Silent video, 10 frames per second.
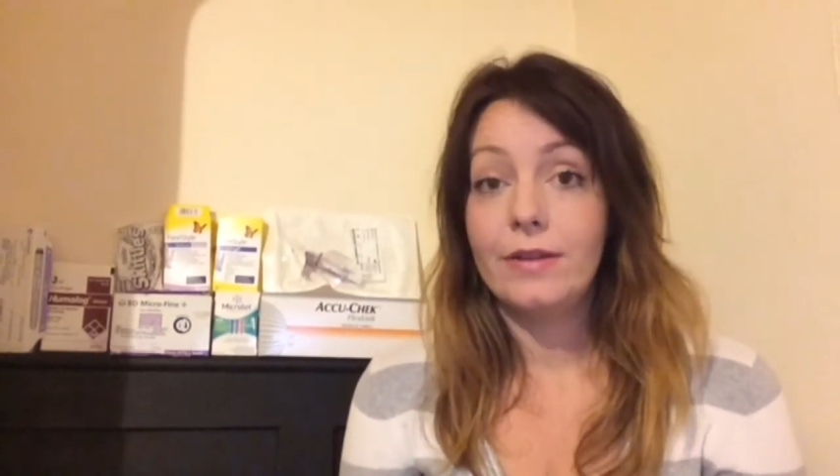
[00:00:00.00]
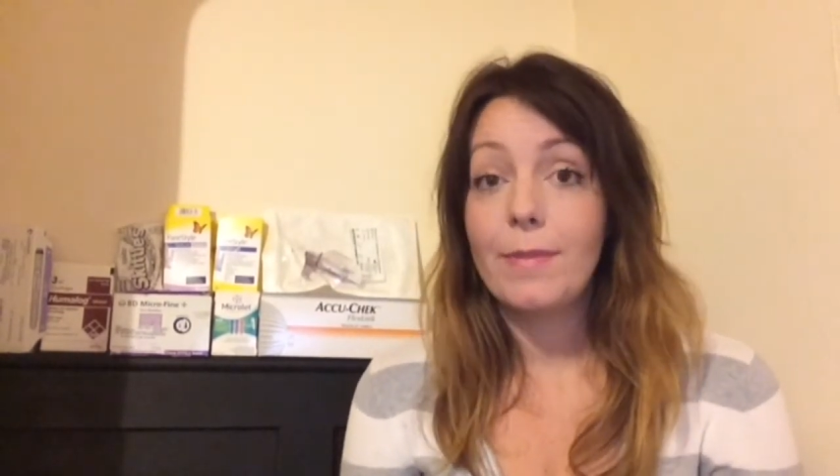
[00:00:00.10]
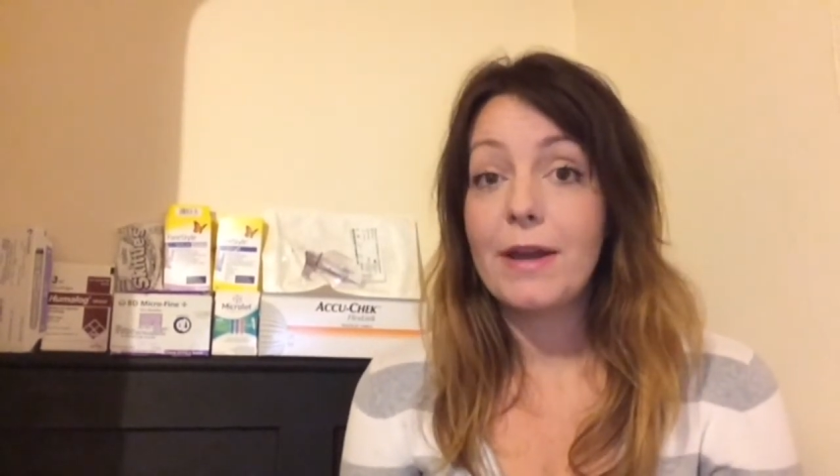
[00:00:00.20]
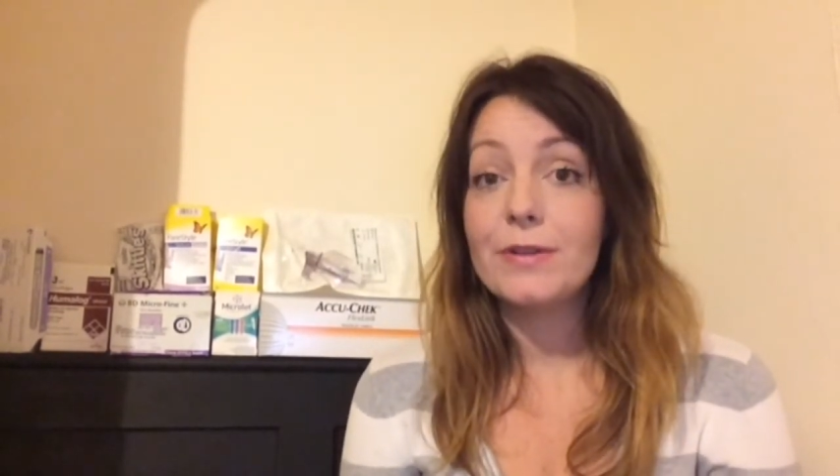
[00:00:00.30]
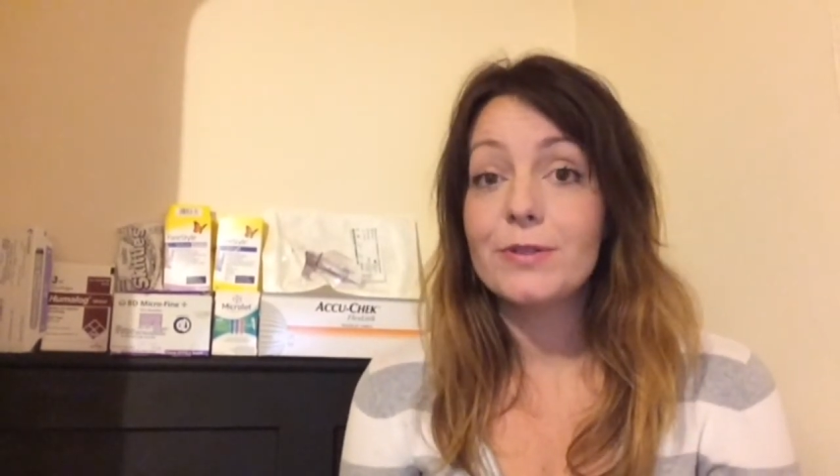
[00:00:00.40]

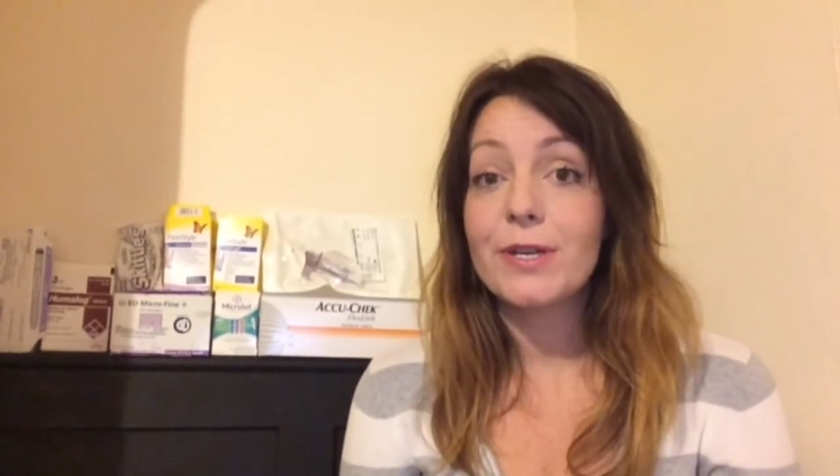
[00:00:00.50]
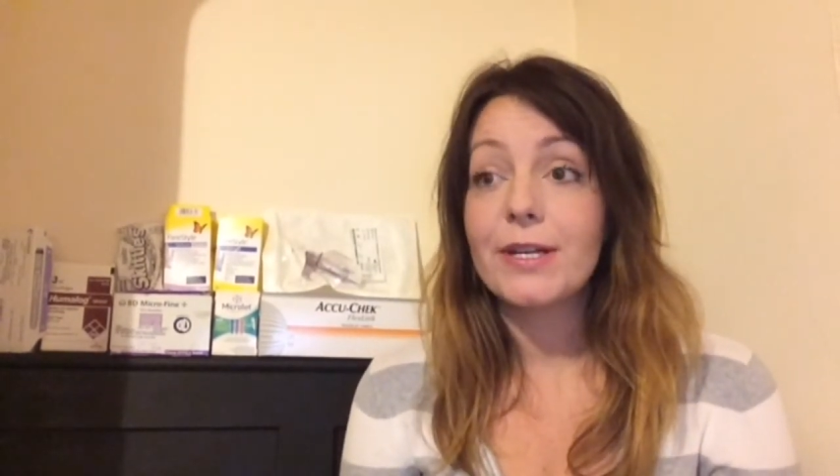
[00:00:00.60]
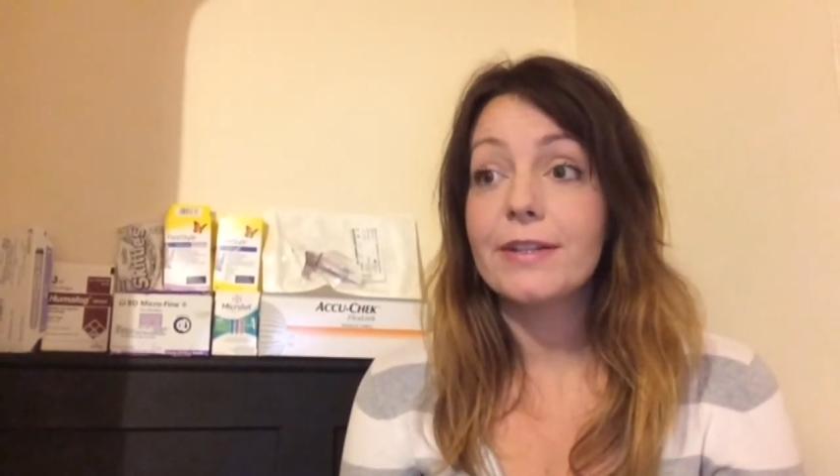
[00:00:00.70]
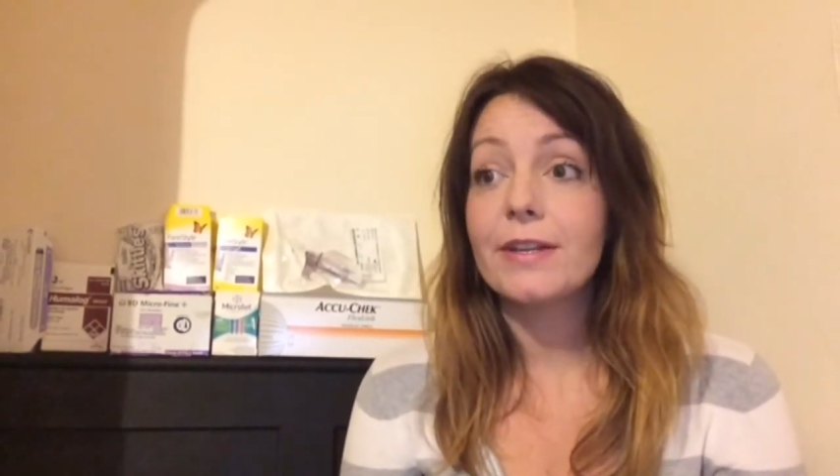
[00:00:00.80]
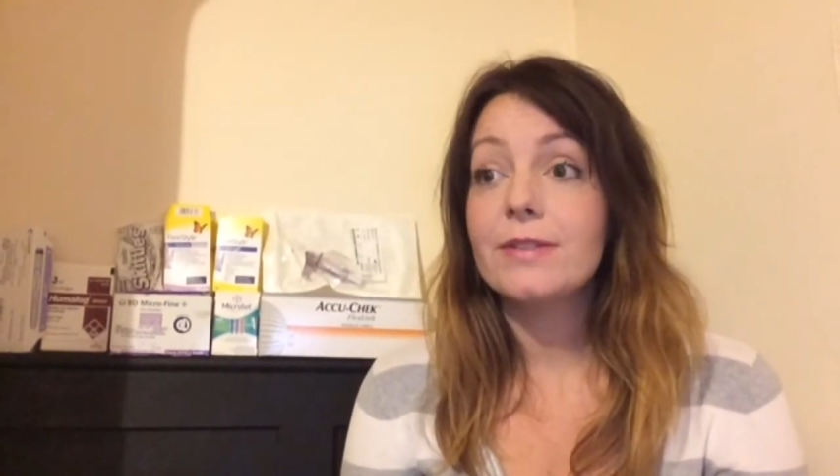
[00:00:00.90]
about your
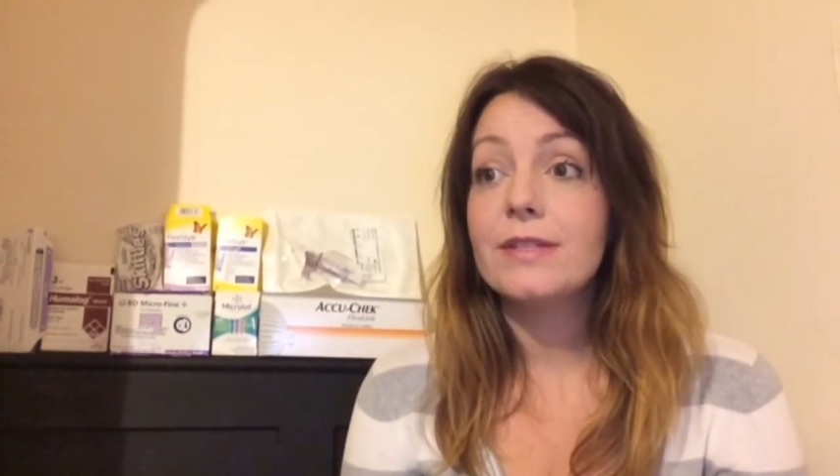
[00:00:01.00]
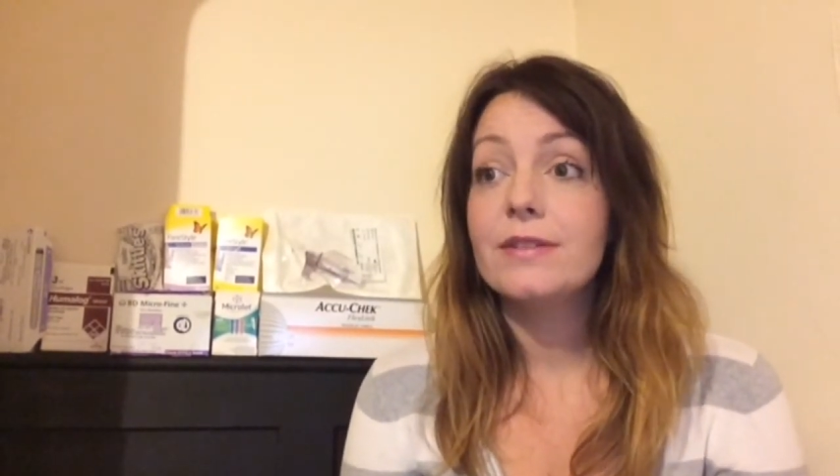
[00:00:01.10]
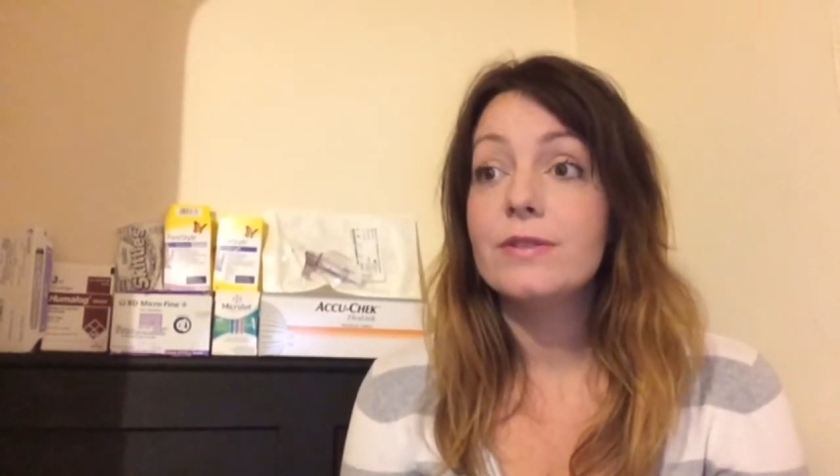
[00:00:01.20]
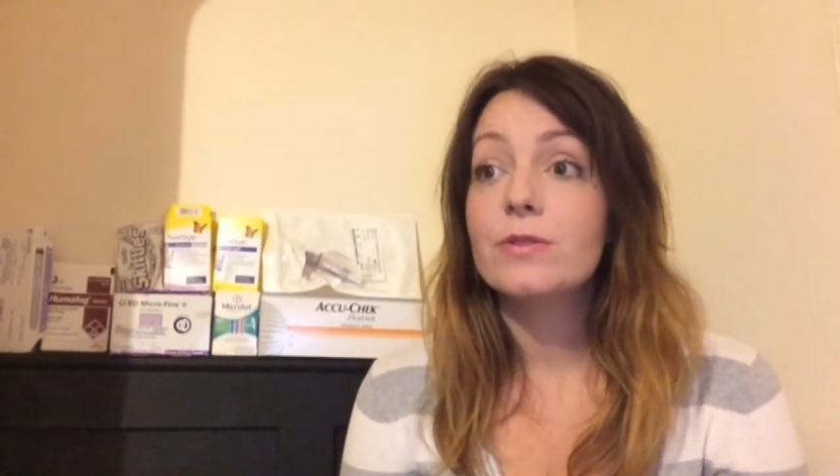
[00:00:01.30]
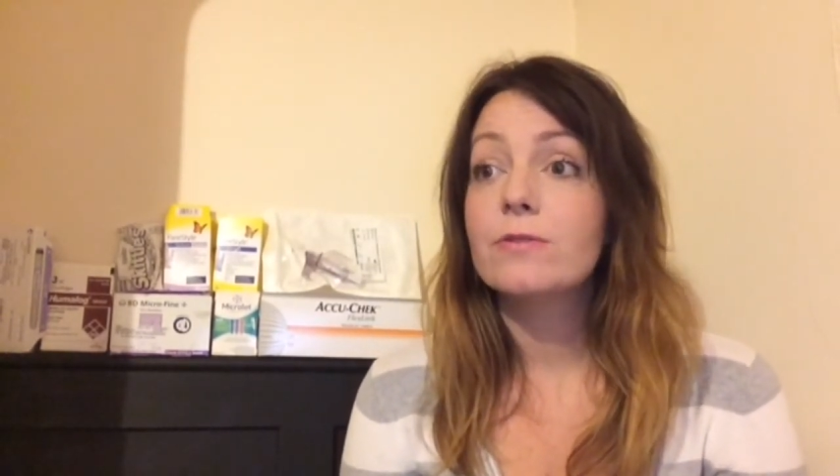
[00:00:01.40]
diagnosis
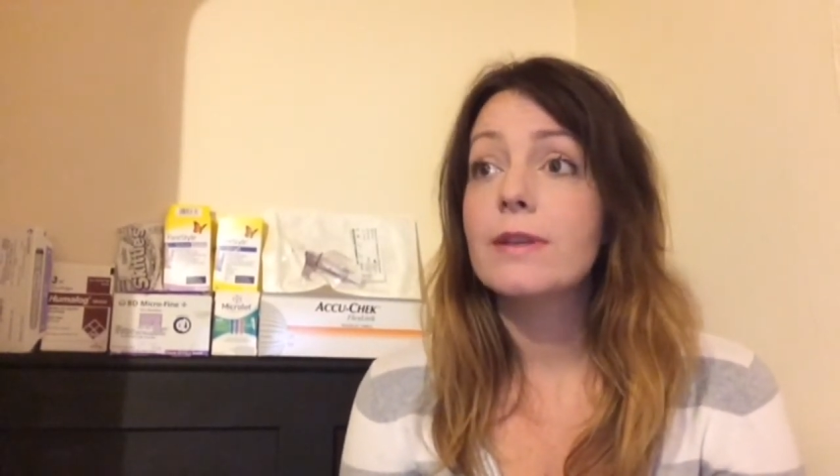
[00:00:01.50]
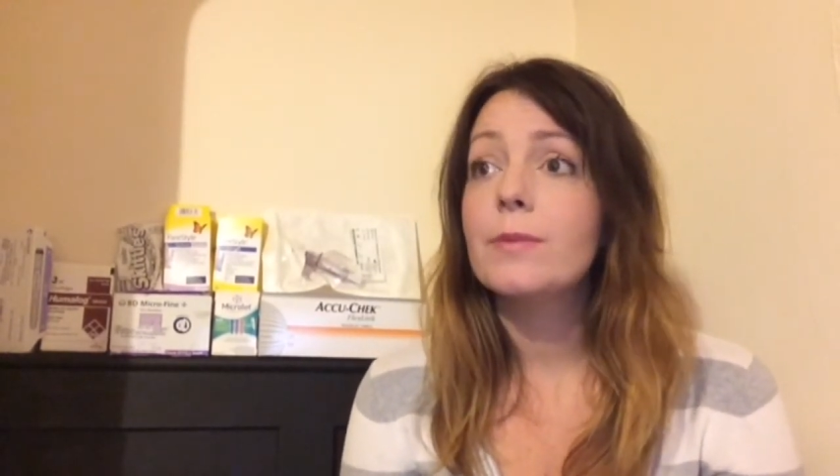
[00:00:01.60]
story,